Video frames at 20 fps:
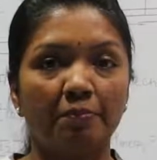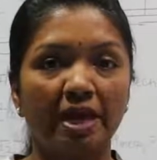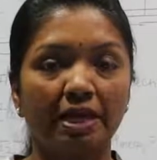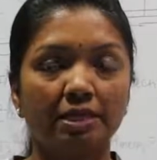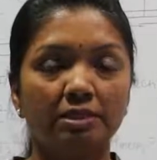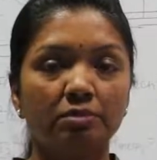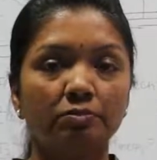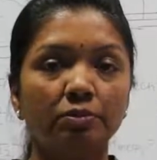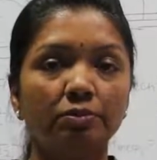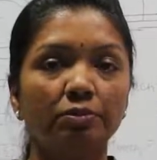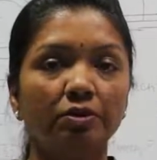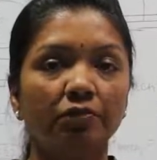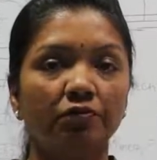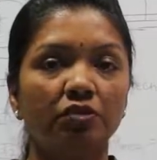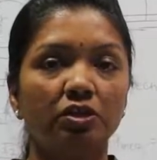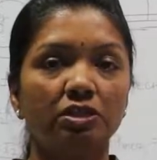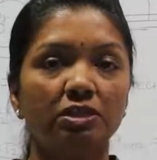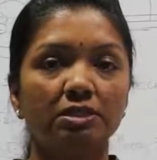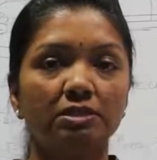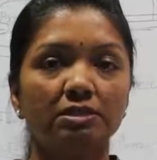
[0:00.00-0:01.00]
Maximum
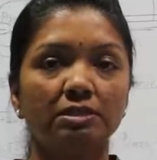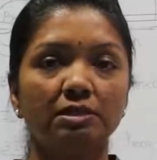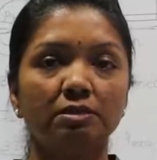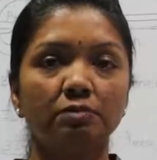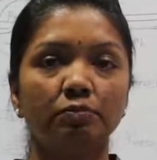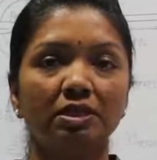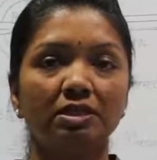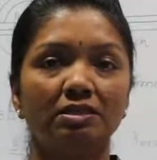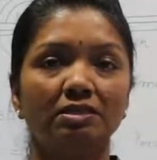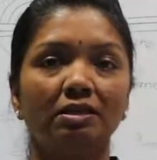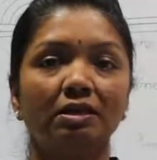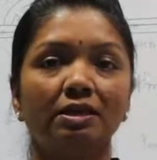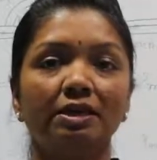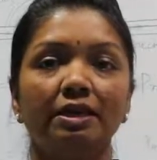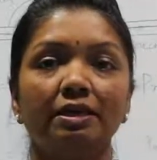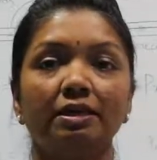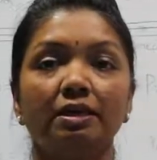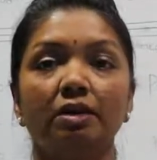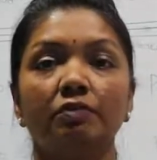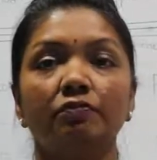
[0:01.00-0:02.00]
efficiency is basically
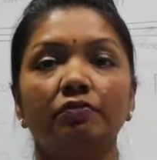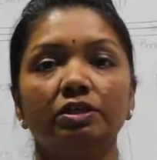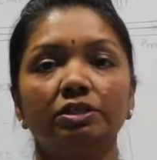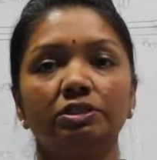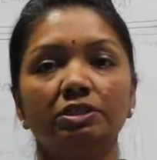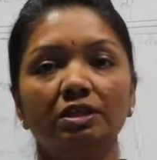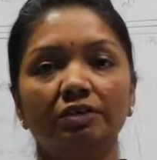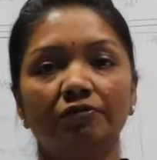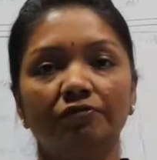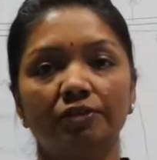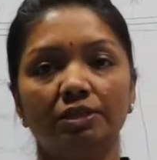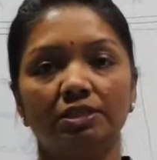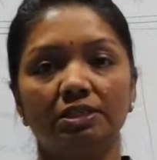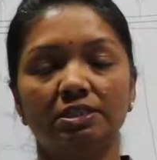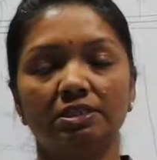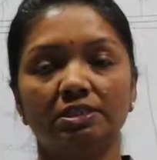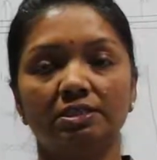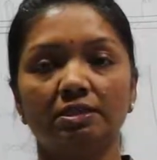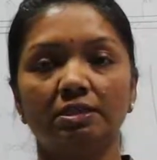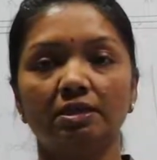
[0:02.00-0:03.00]
a conversion
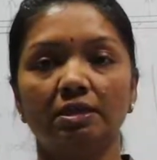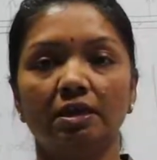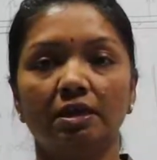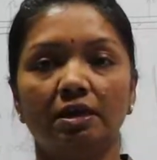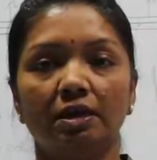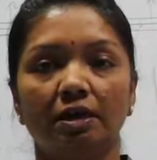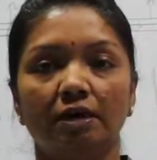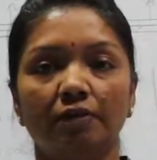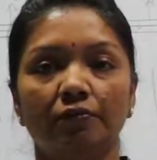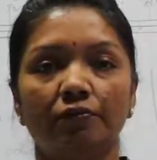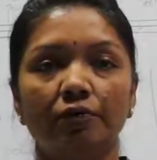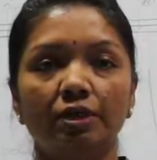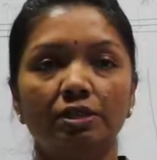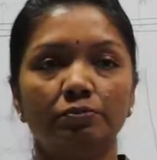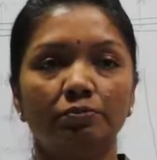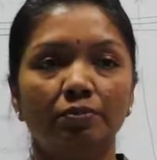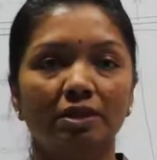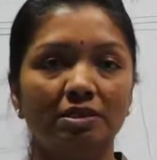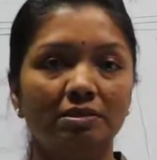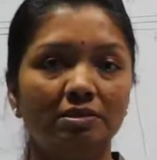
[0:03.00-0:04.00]
efficiency,
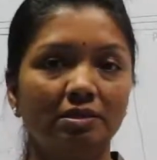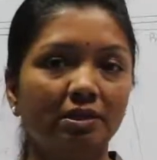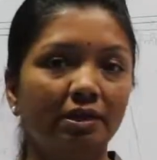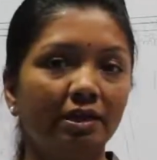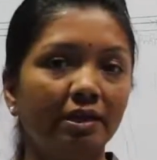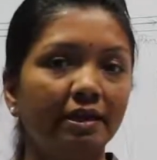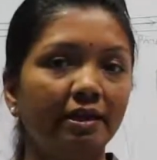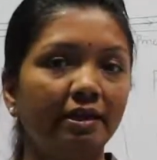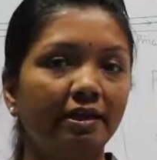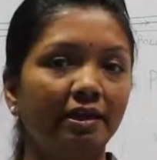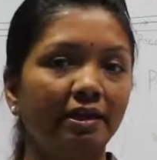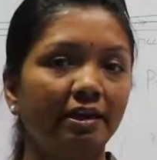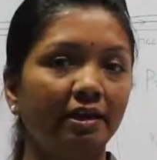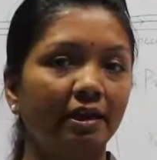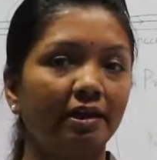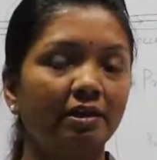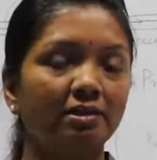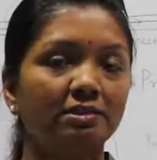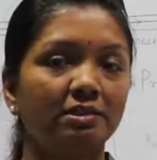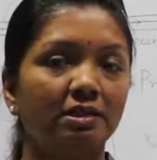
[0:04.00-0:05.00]
which basically
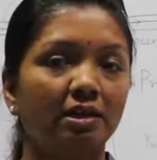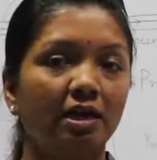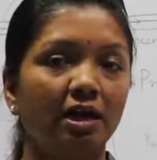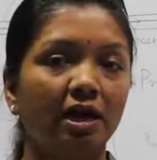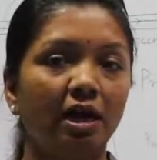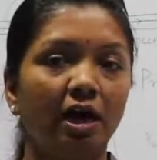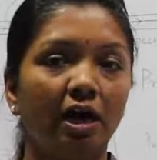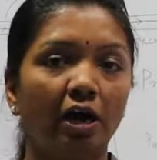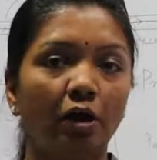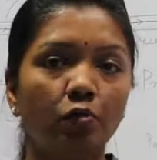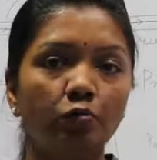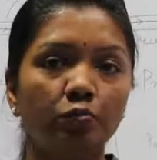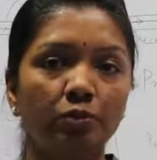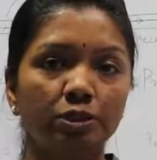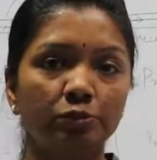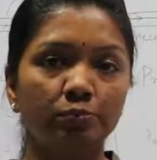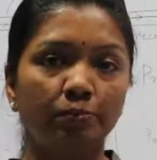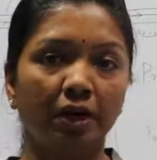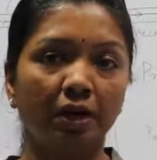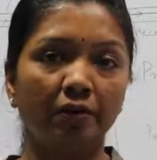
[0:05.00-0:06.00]
indicates how
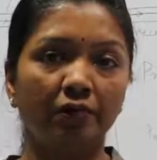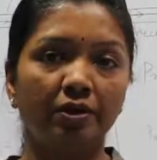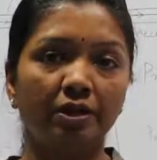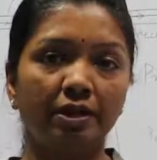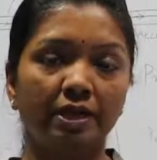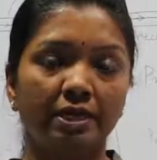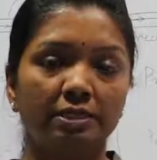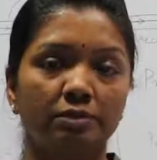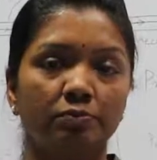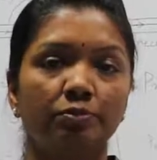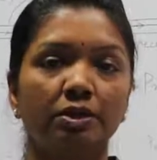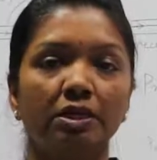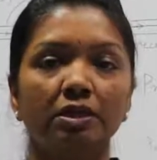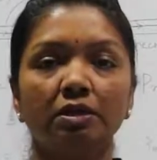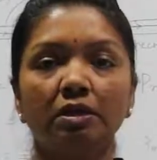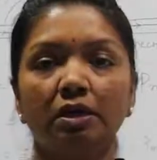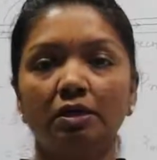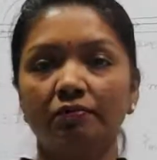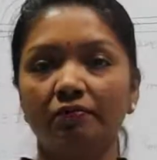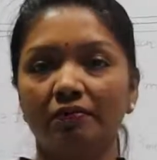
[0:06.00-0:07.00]
much power has been
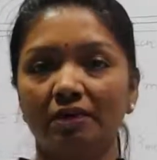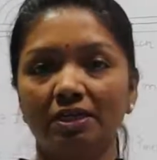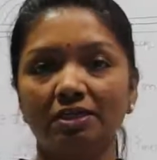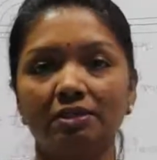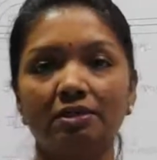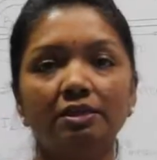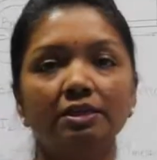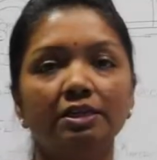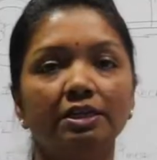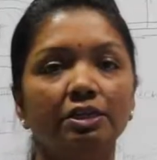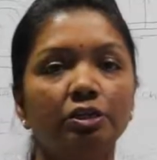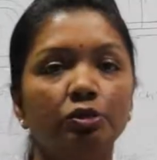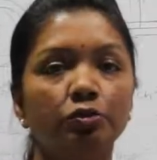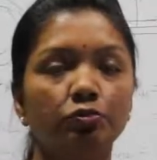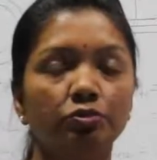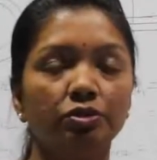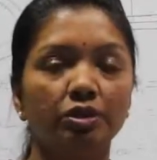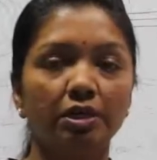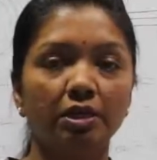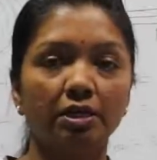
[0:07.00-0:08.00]
converted
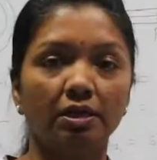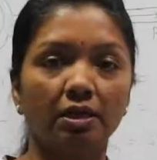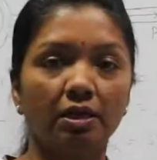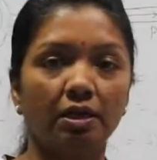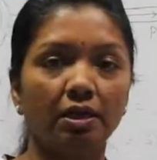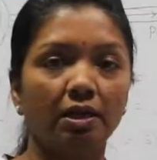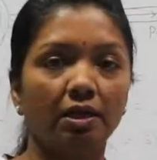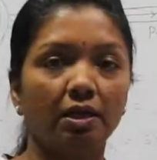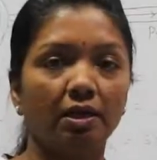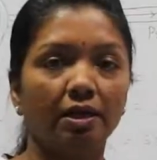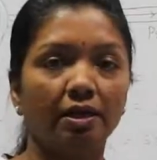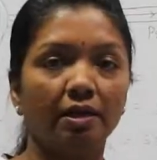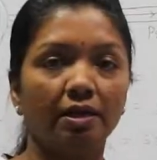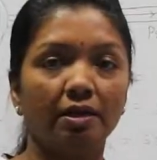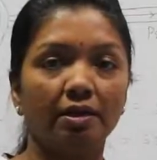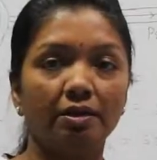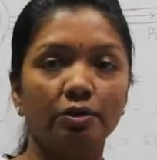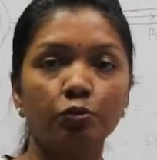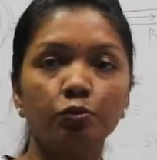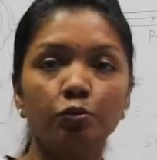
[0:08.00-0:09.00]
into the
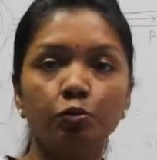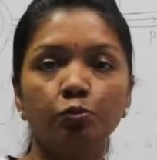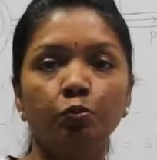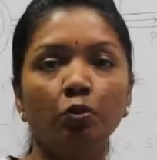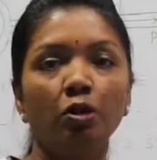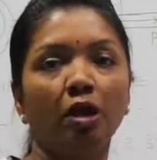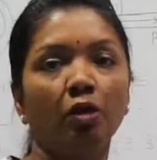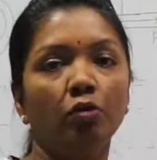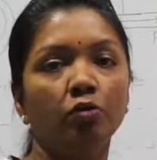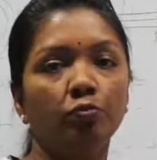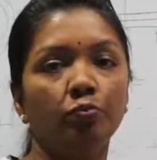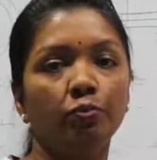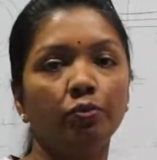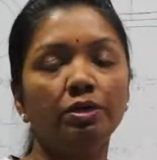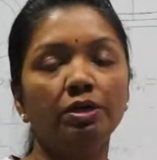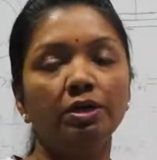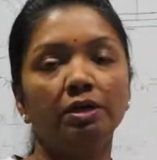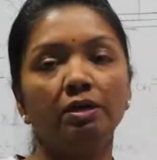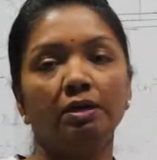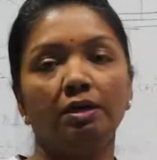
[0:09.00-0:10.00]
useful
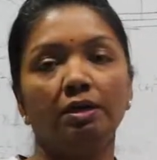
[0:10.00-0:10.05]
output